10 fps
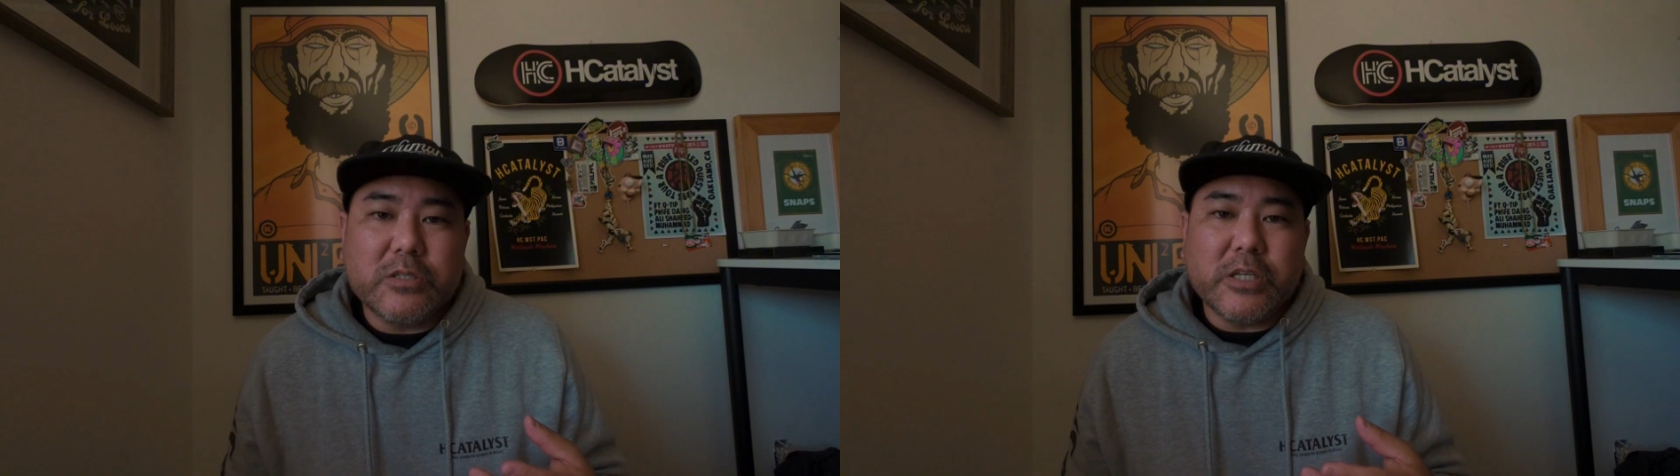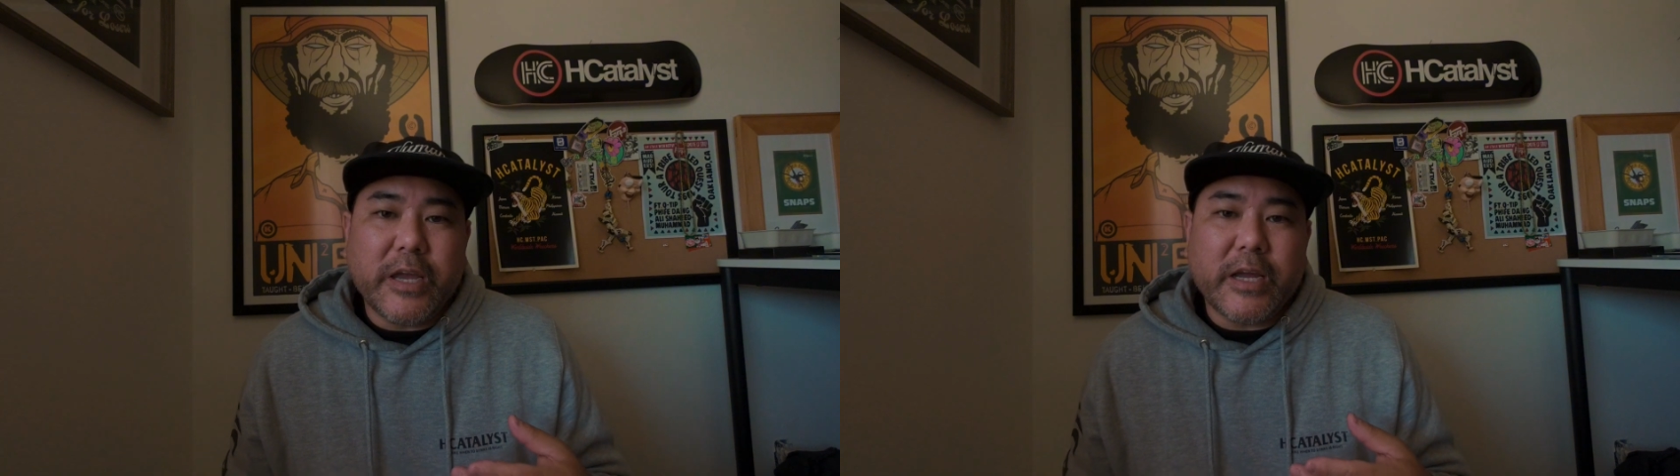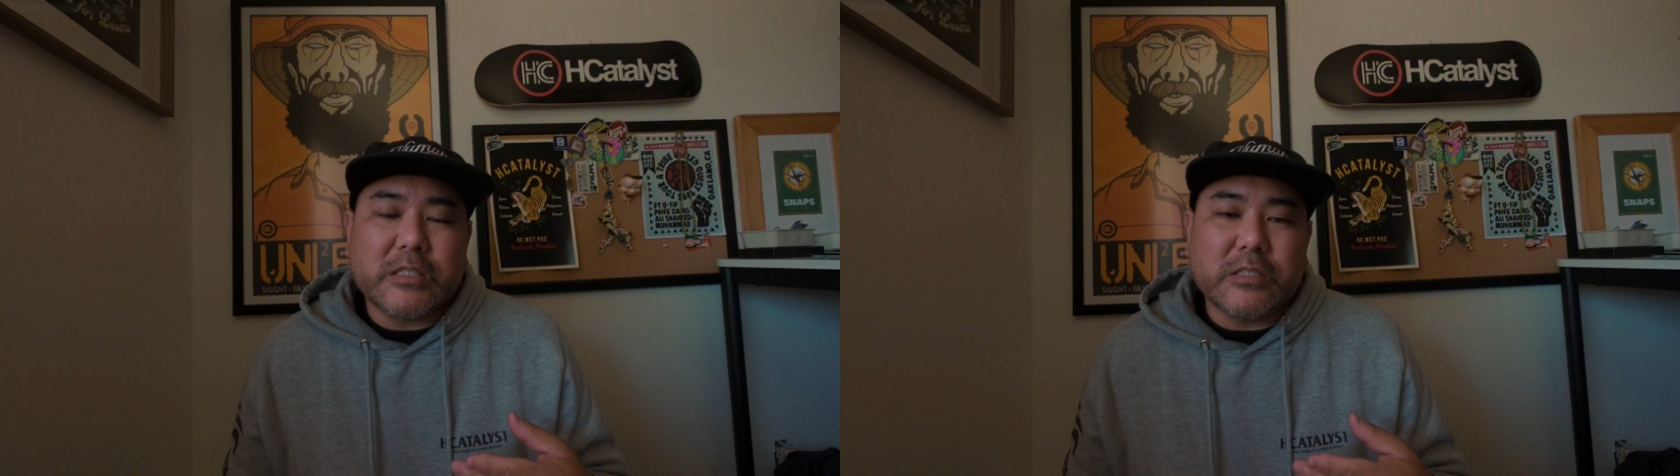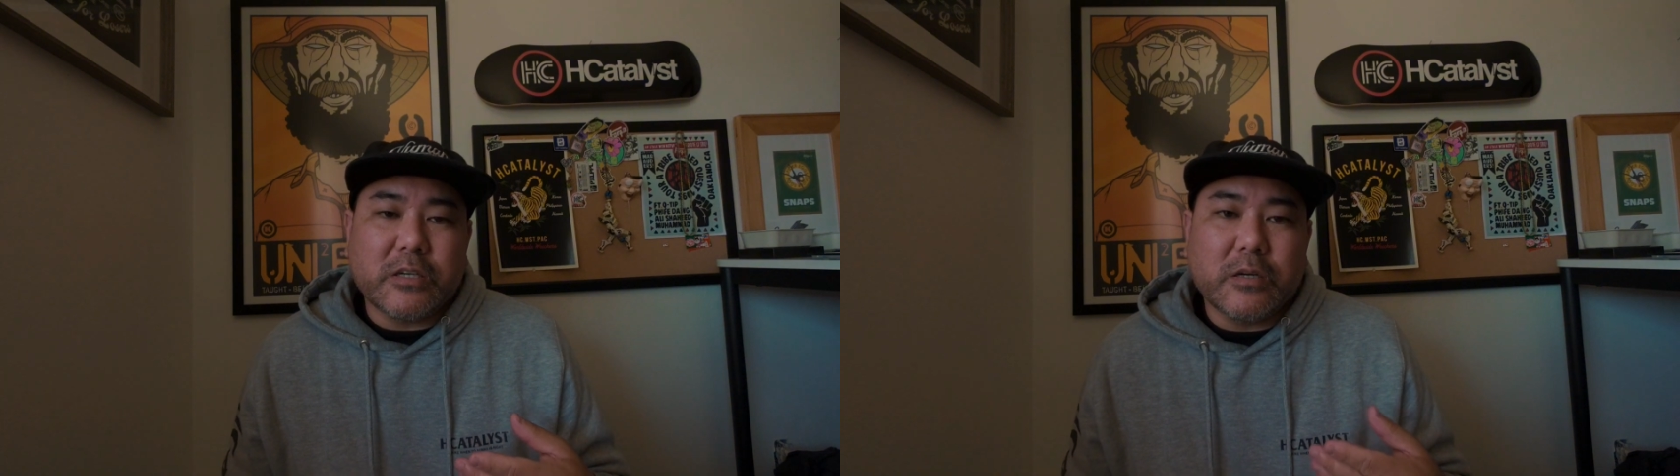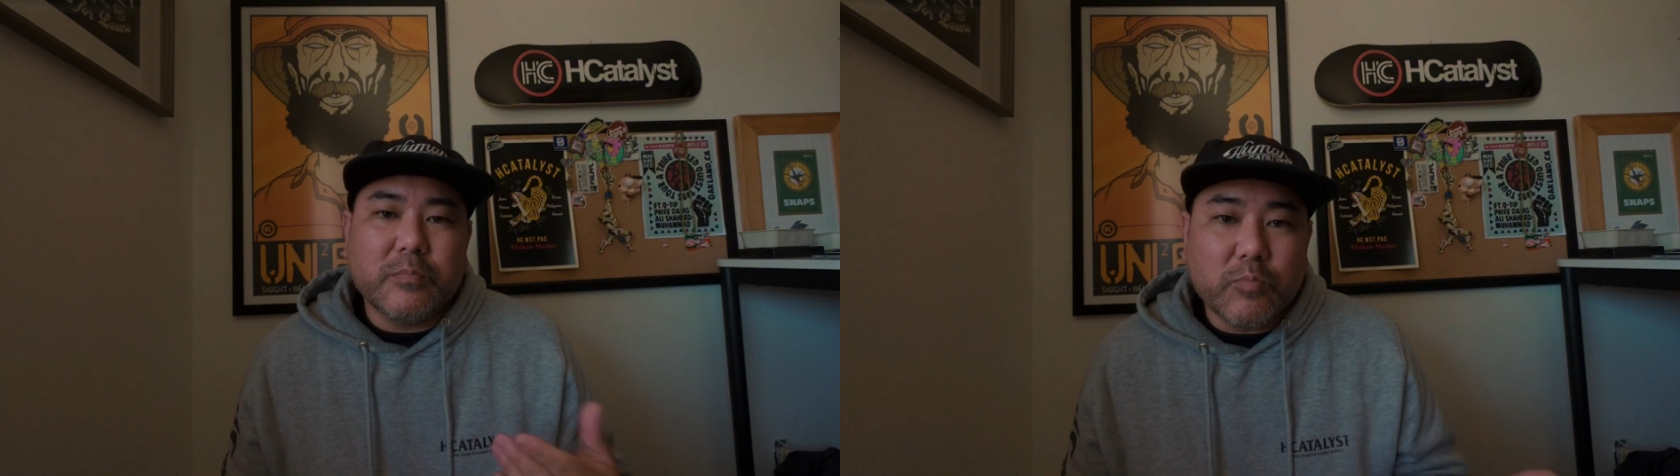
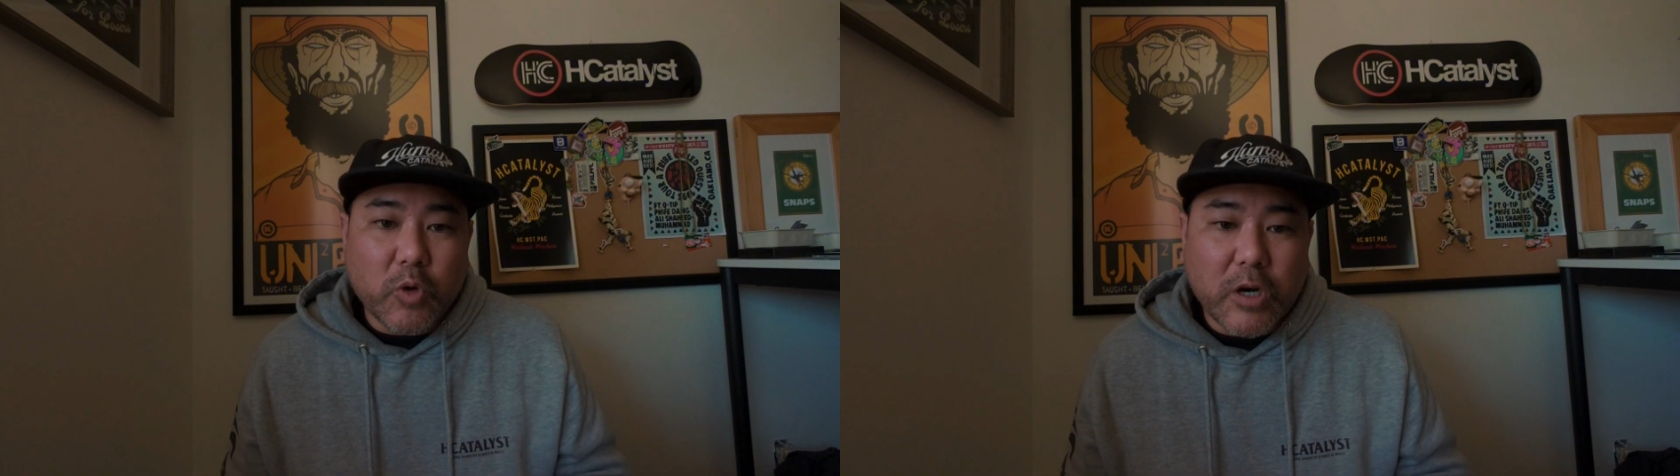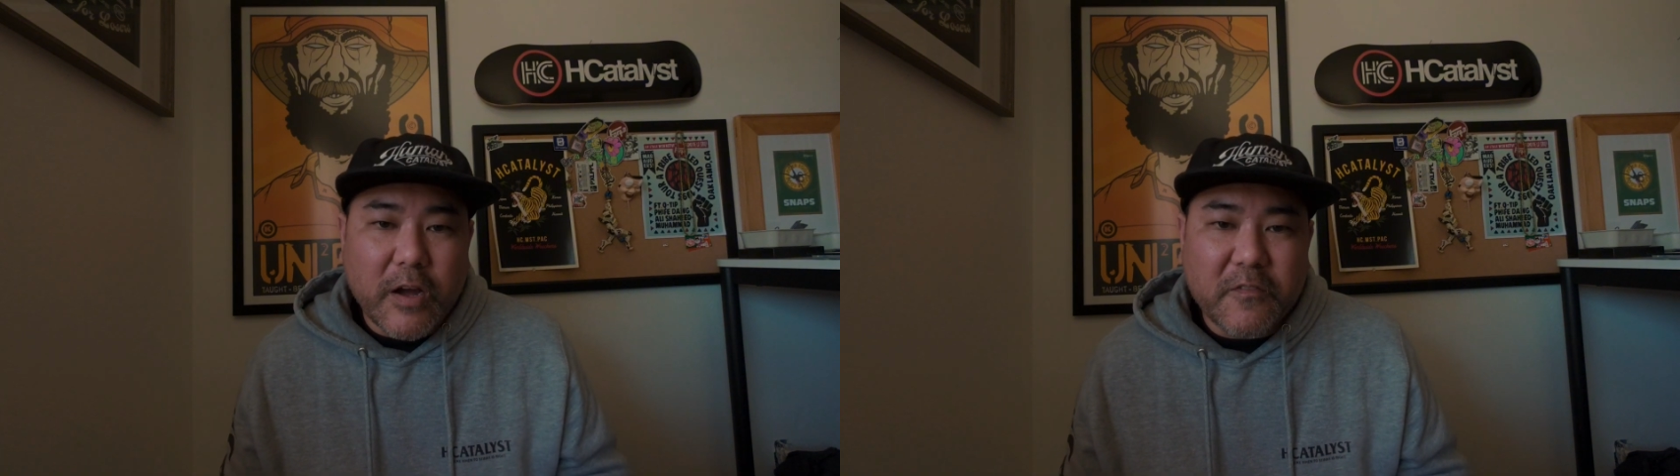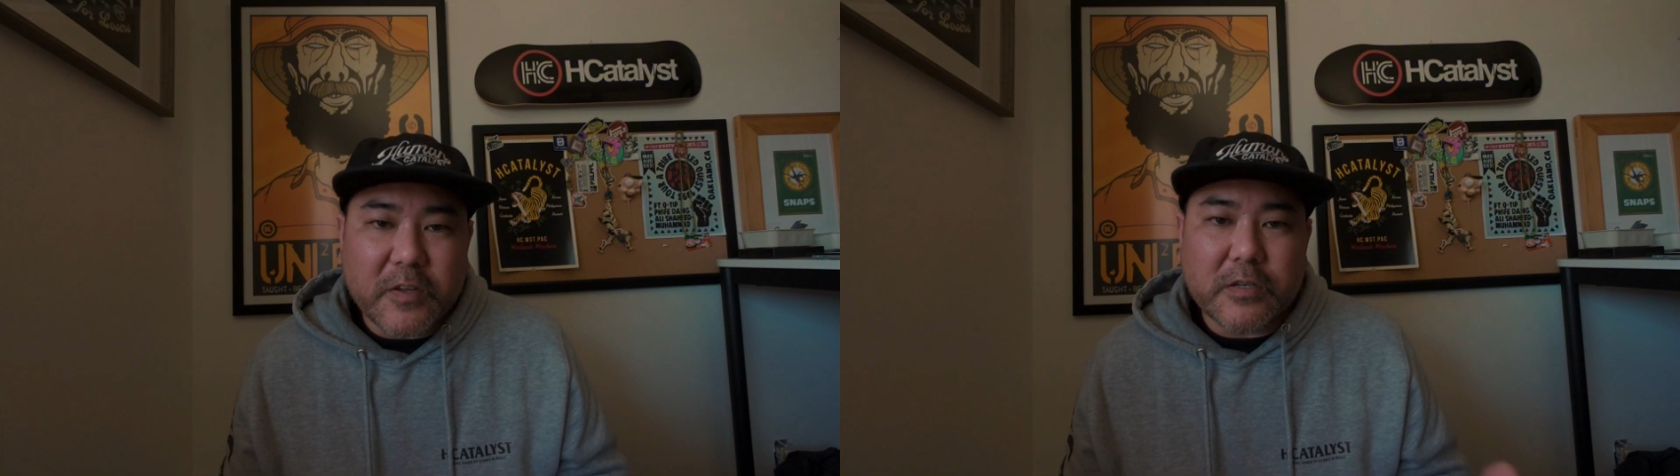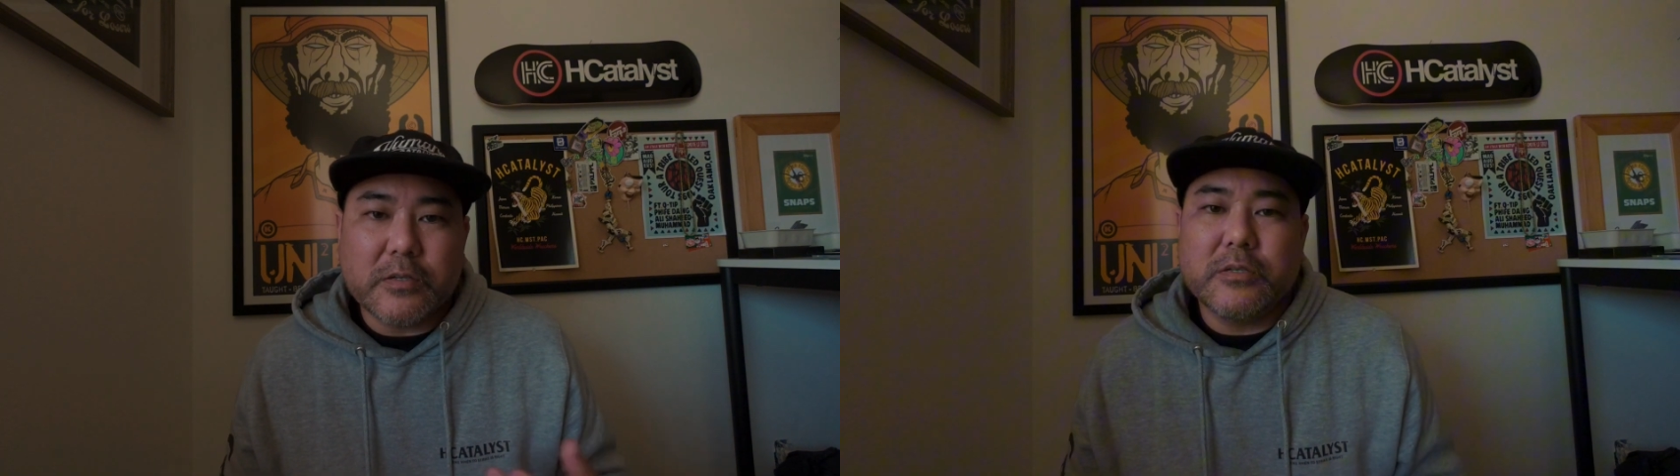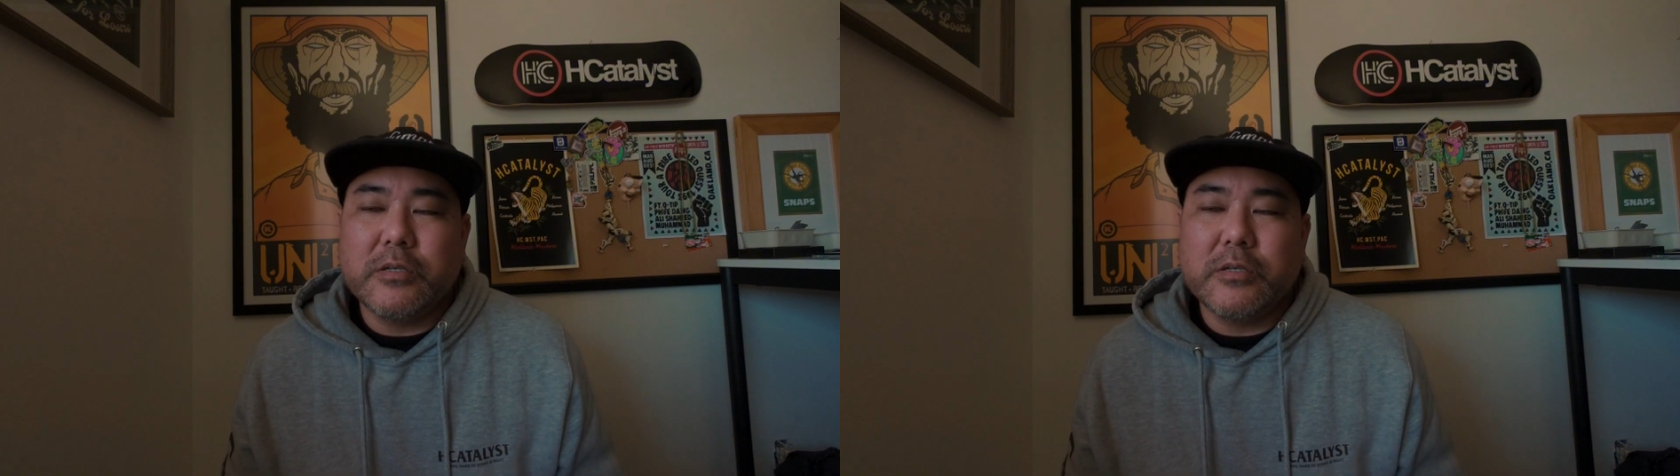Dehancer more often.